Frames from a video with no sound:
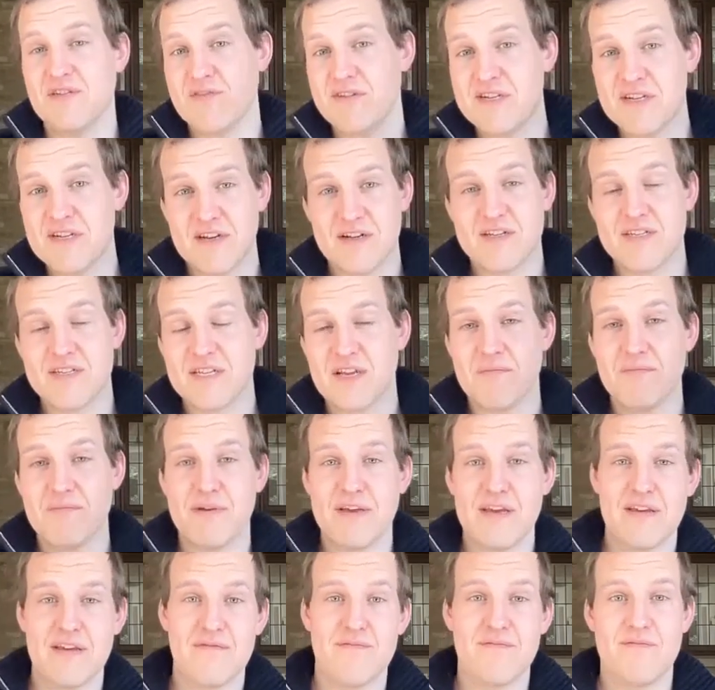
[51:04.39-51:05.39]
returns can
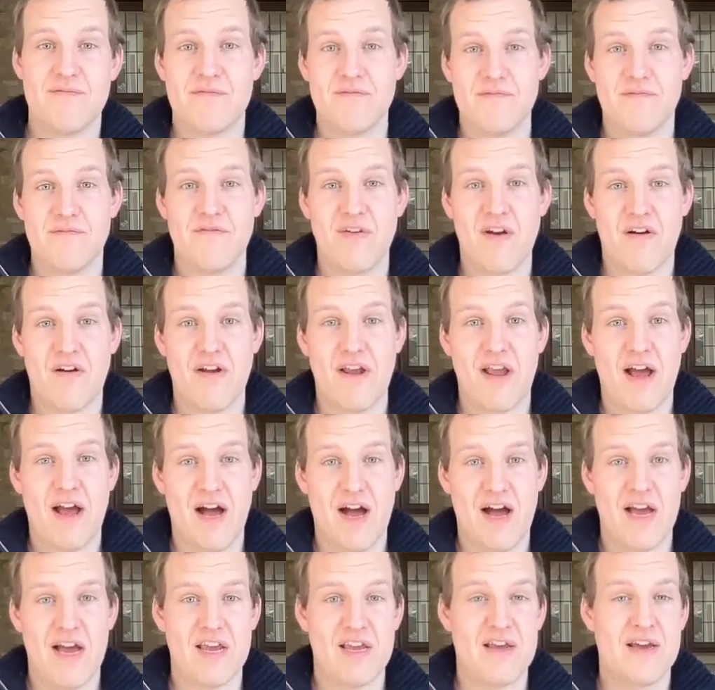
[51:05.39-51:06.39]
be very
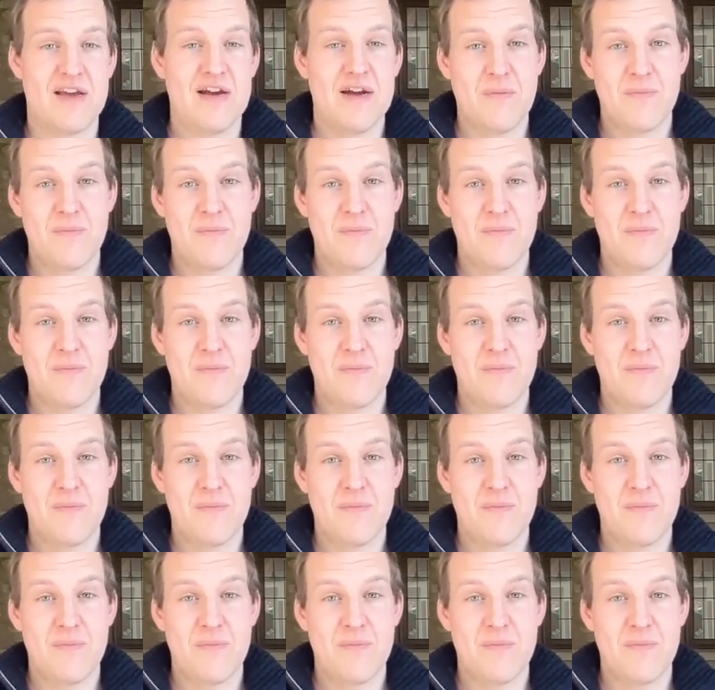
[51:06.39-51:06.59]
high.